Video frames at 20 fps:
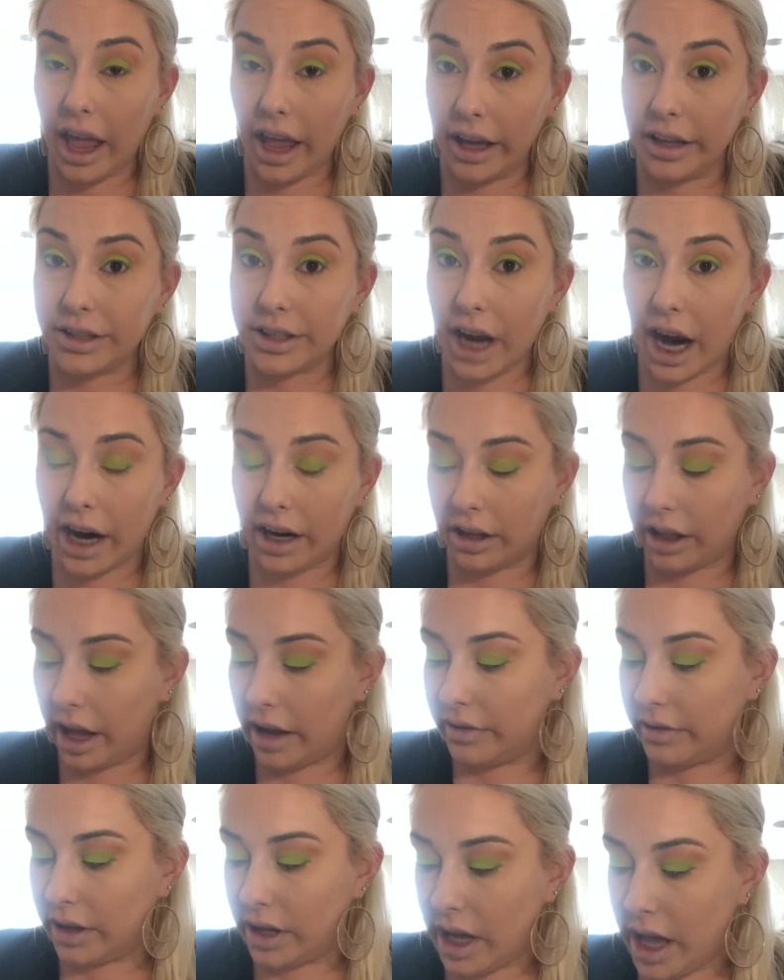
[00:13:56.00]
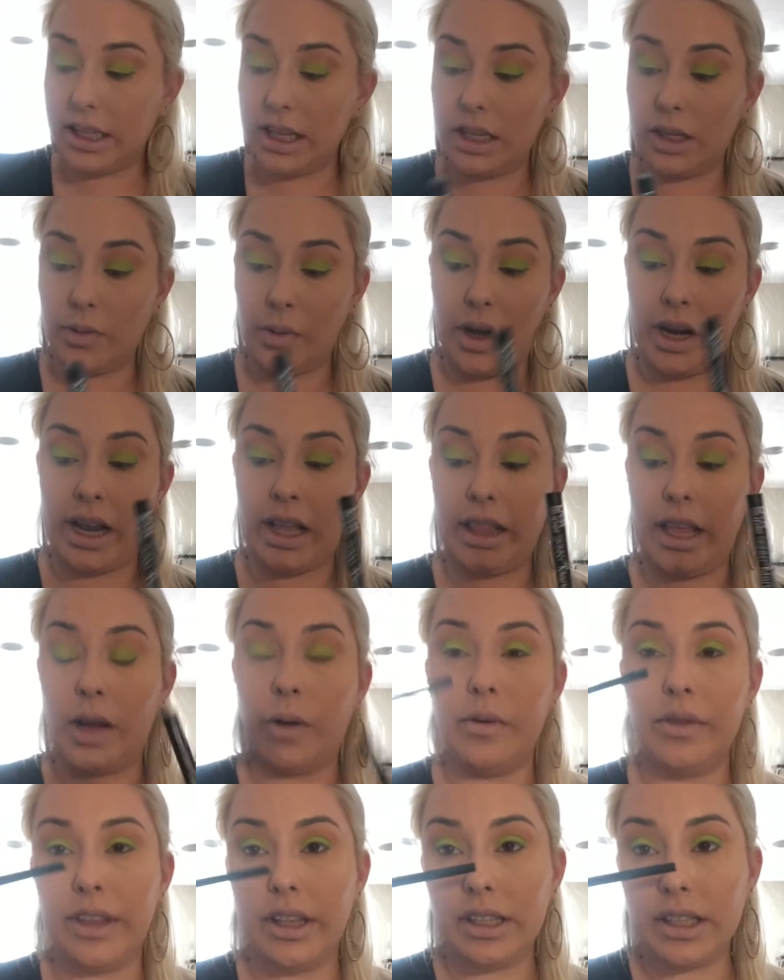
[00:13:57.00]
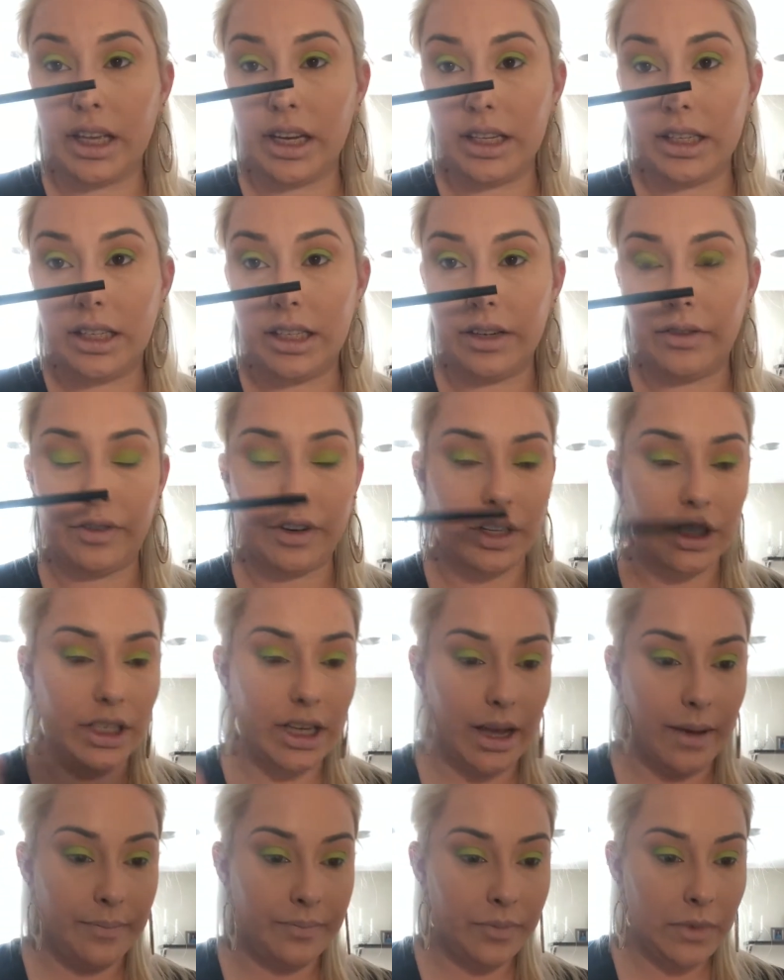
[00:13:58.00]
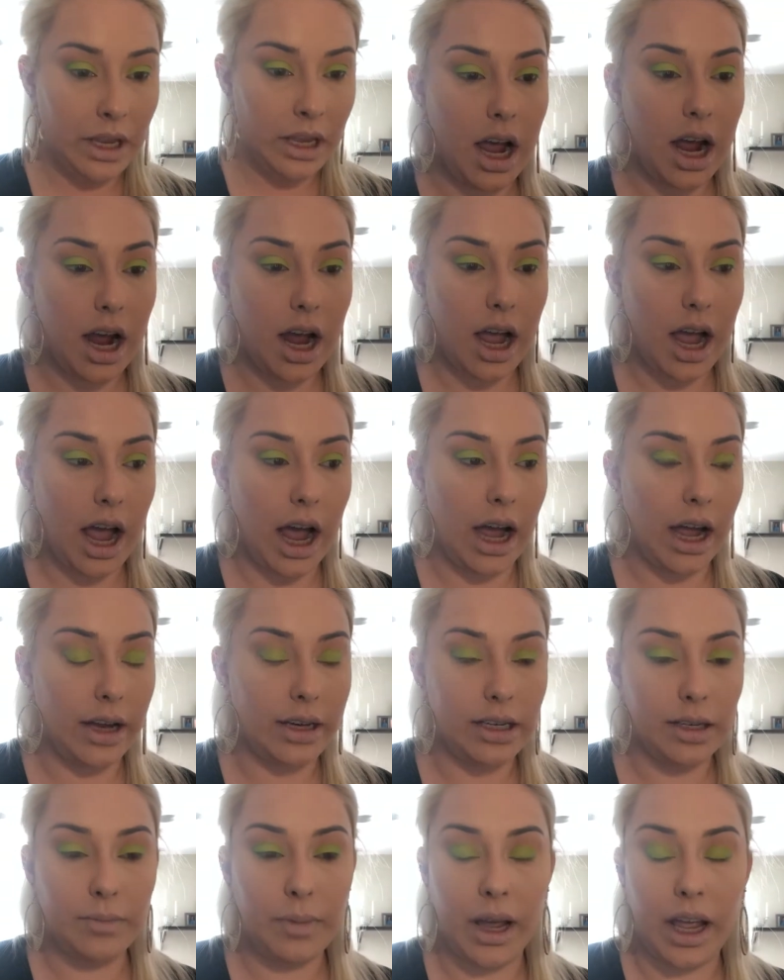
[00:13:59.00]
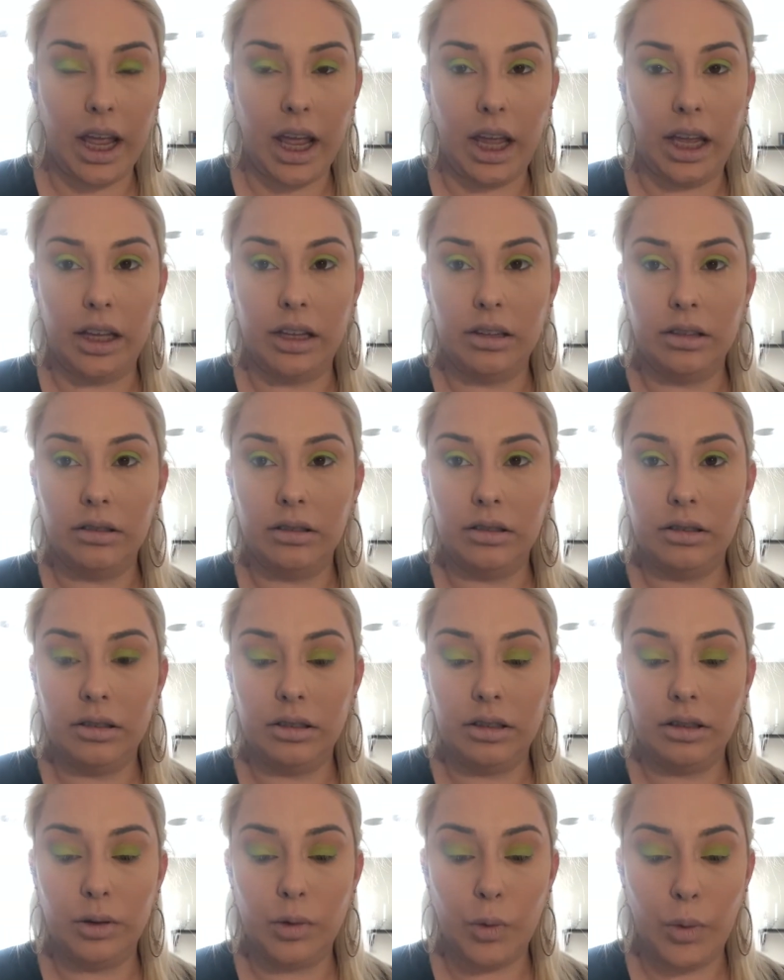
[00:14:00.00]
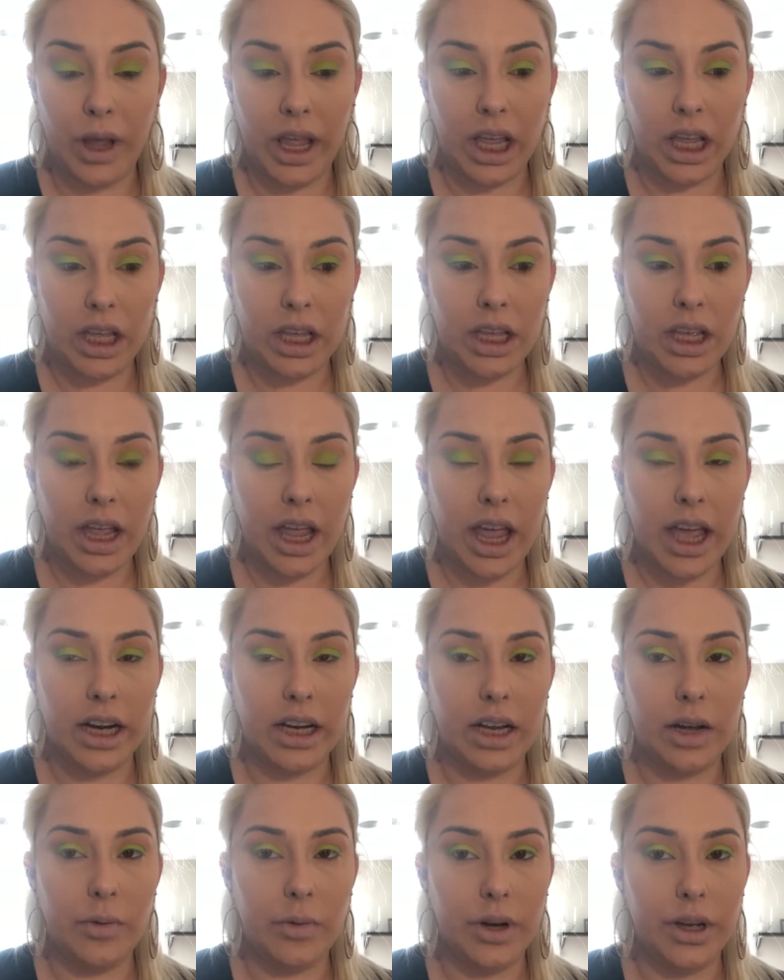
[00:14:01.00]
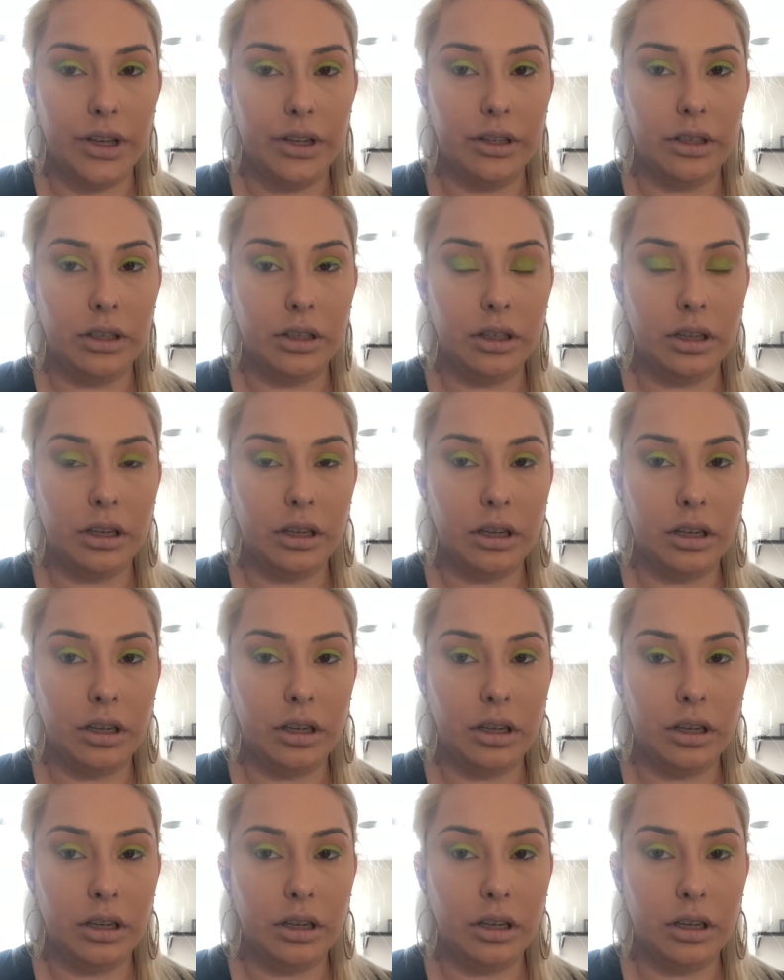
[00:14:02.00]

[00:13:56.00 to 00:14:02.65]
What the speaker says: This one, I like one that's got a stiffer tip. I did my wing and it was